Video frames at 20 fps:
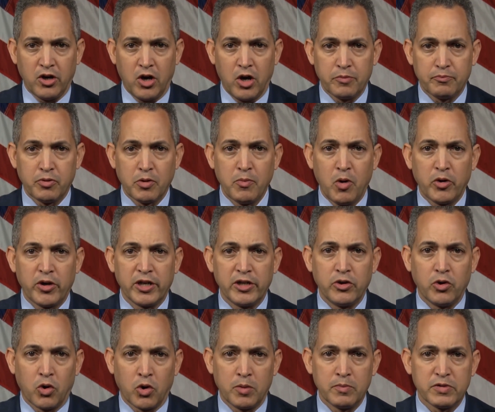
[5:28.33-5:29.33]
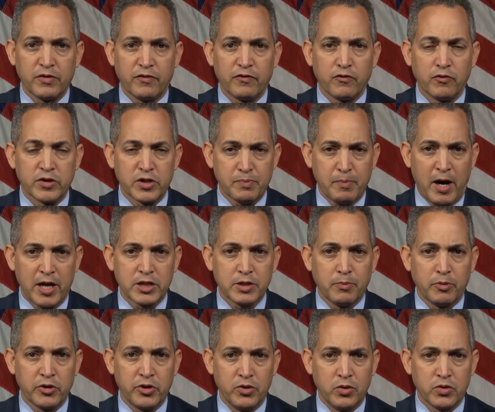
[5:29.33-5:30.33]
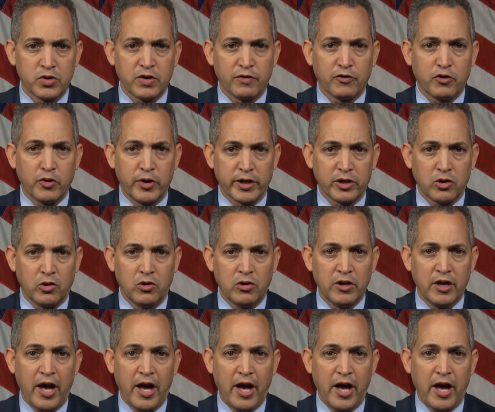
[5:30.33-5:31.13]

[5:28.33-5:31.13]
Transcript: on promoting norms of responsible use of critical